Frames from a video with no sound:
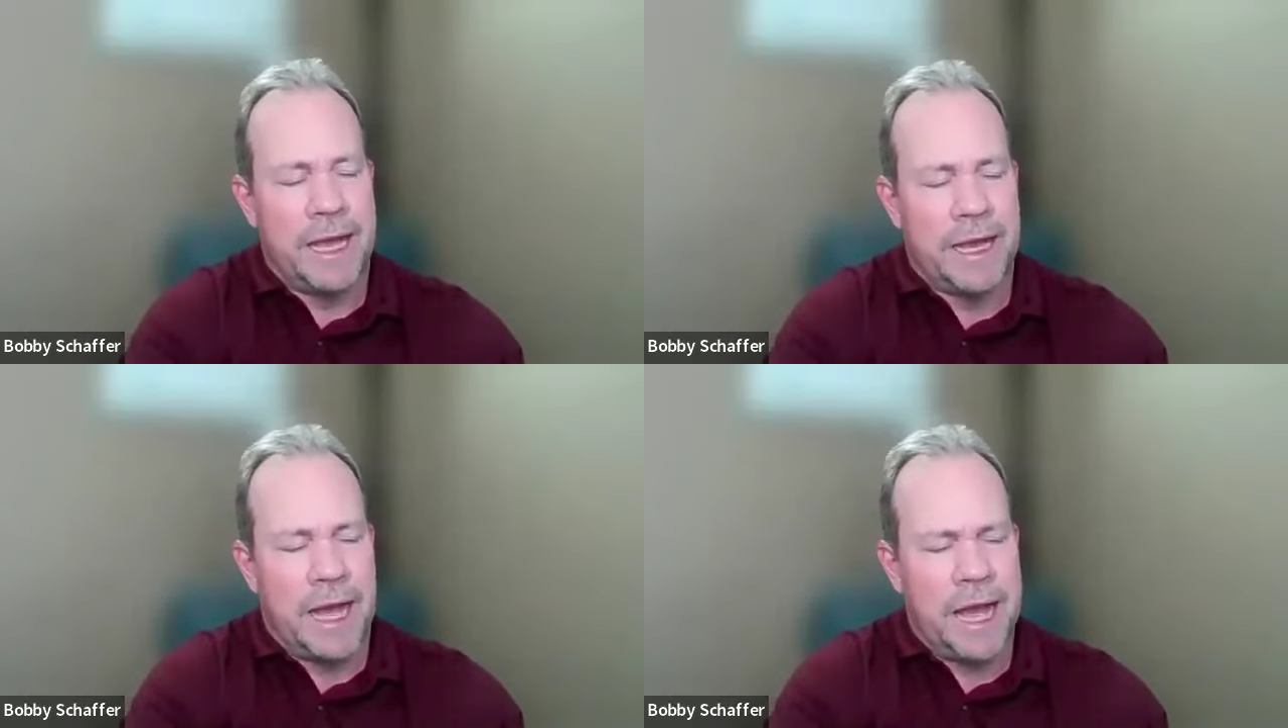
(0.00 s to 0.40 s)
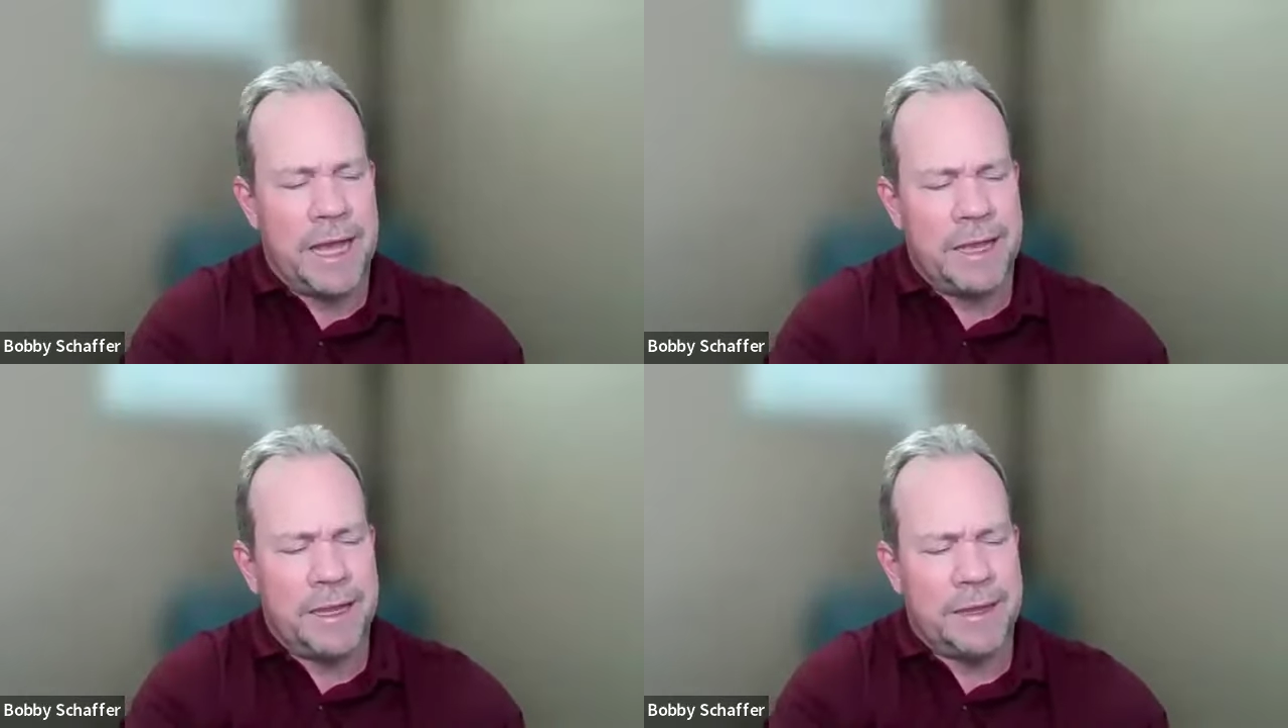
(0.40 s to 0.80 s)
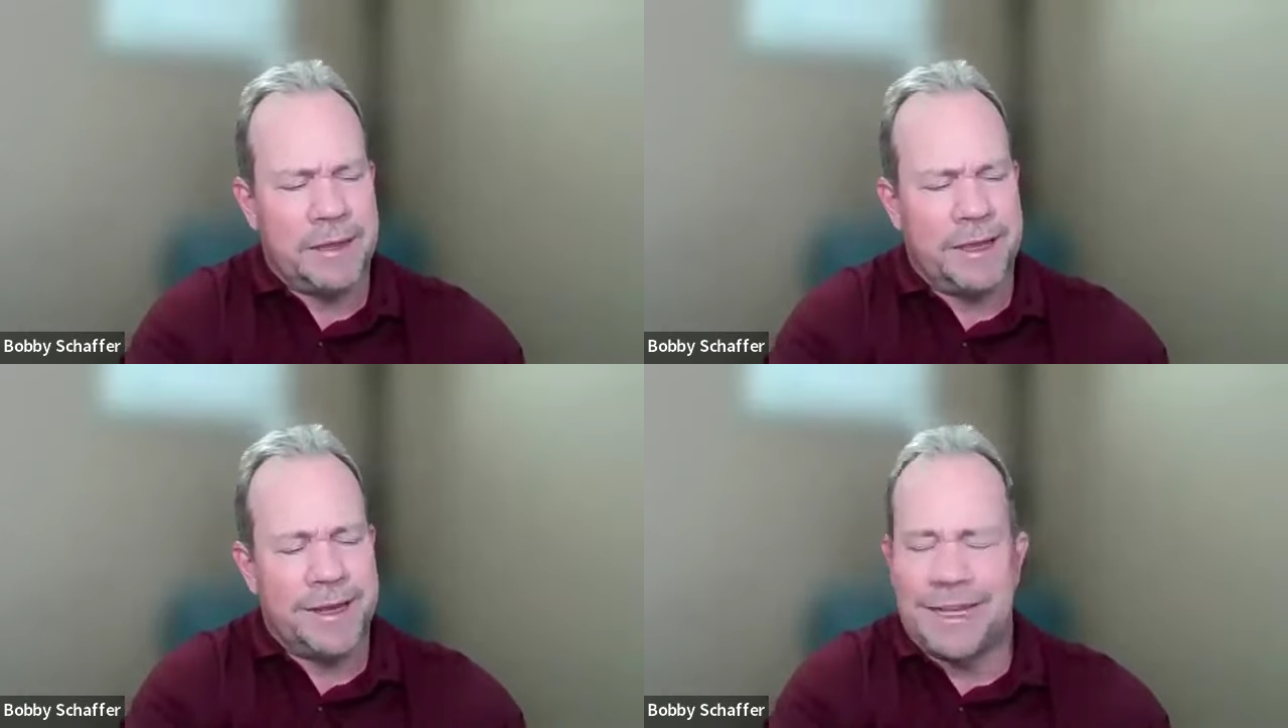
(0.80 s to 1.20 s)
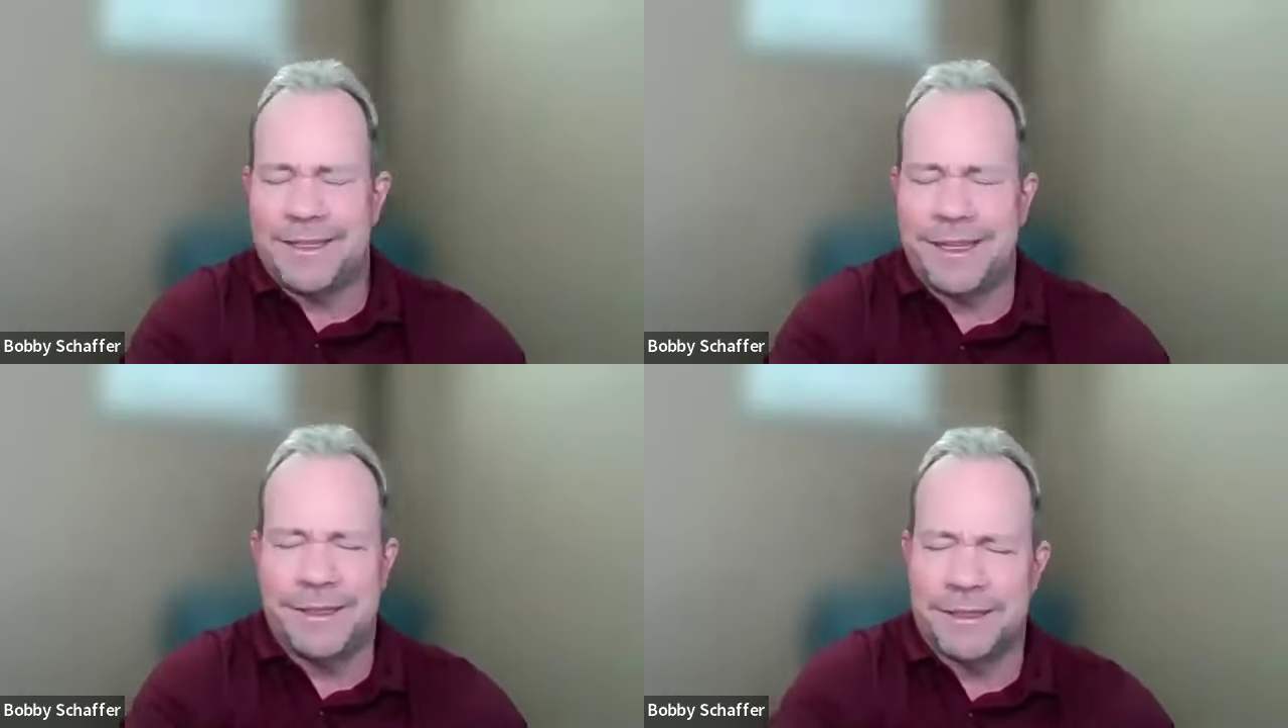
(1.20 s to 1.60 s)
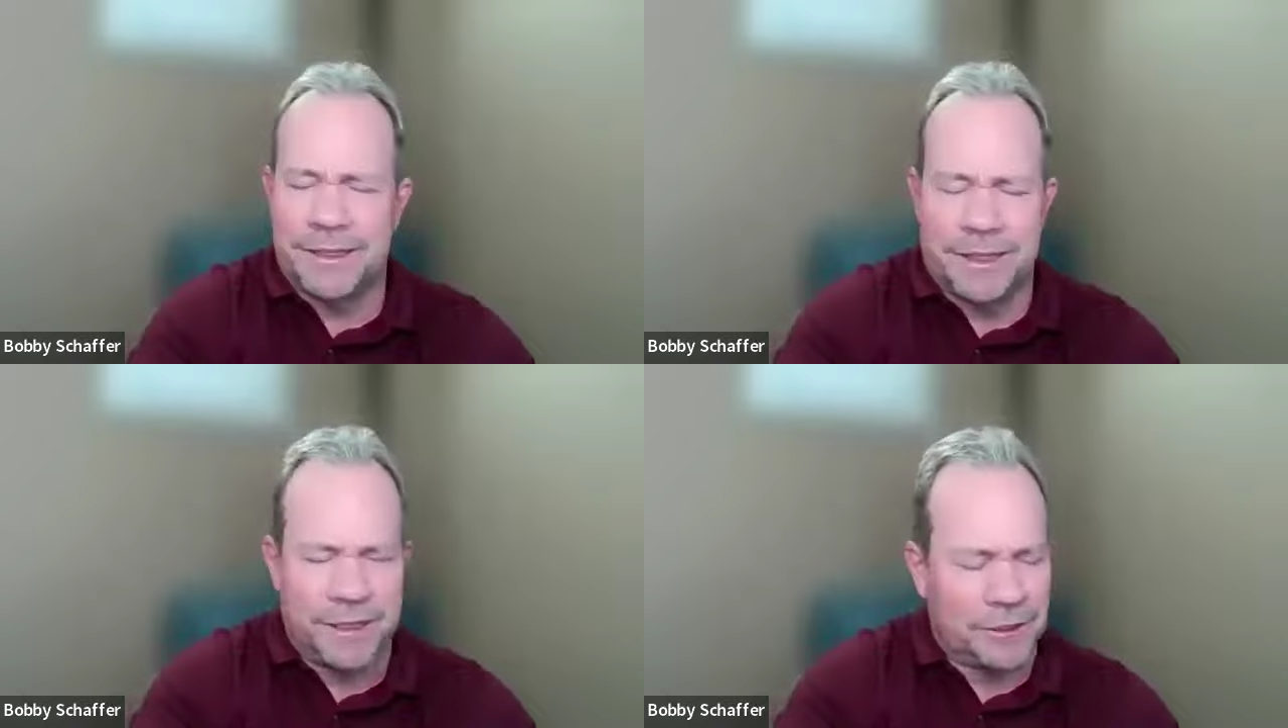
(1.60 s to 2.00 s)
I and I said this to
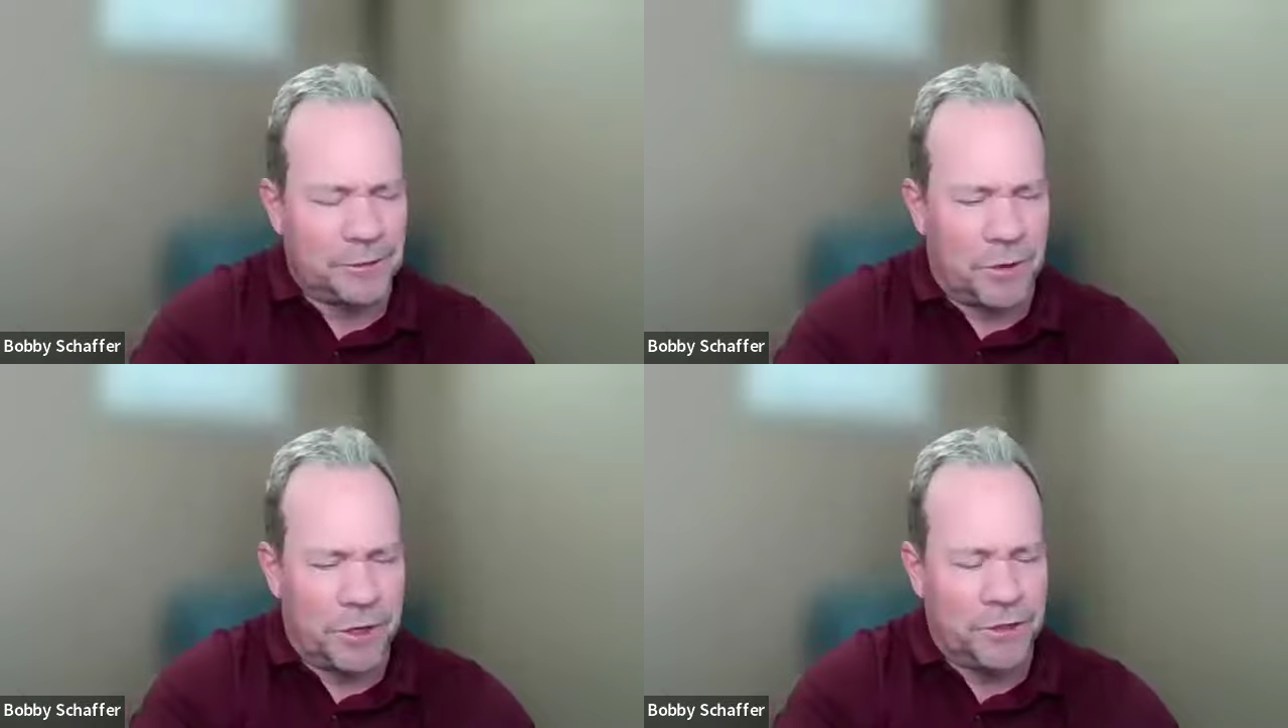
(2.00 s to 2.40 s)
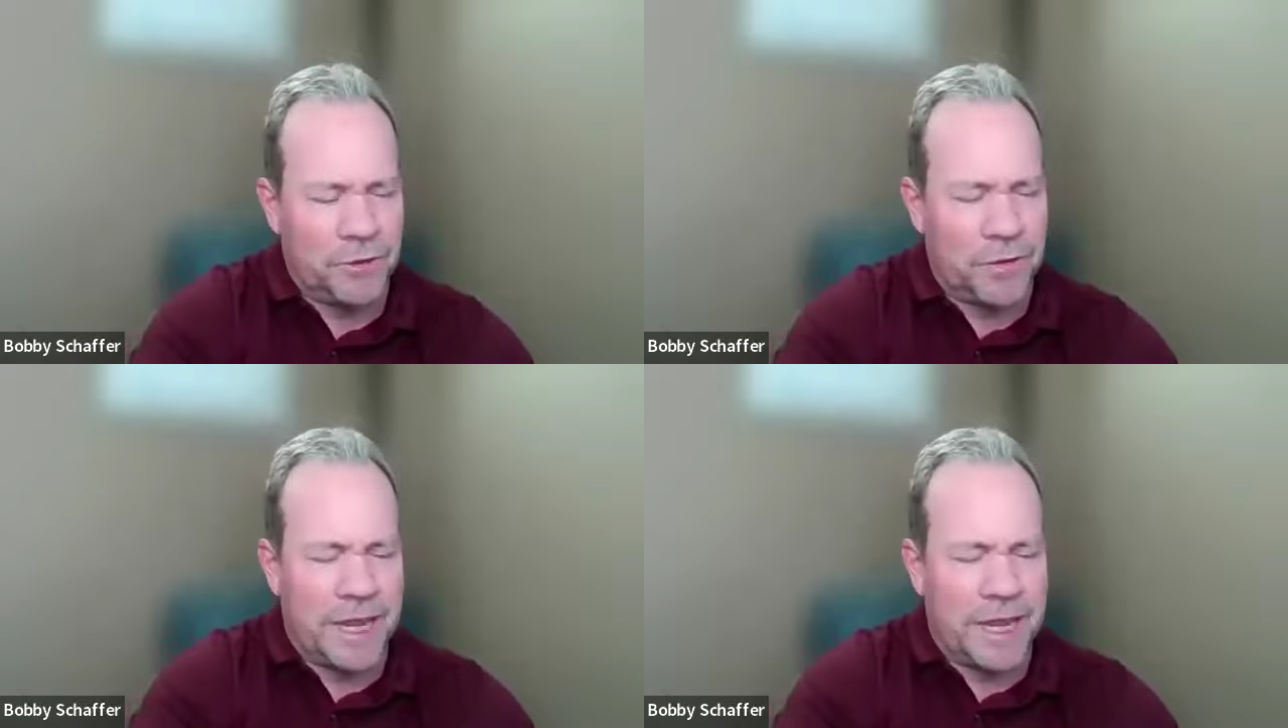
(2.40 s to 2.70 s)
Glenn this morning too,